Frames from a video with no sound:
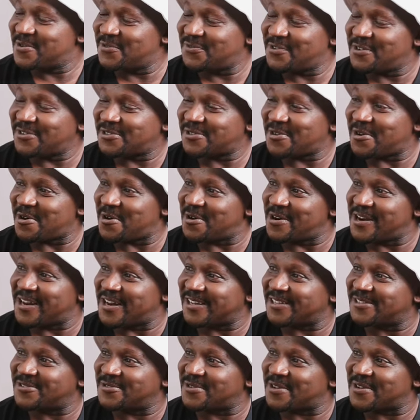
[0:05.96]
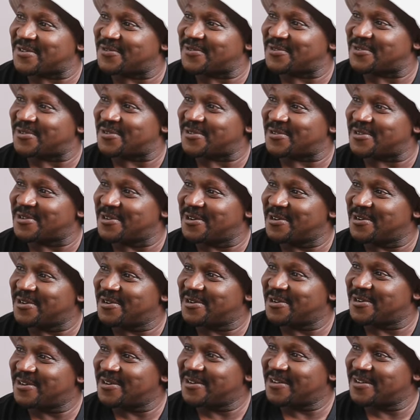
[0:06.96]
We feel so honored to have you, you know? Yeah,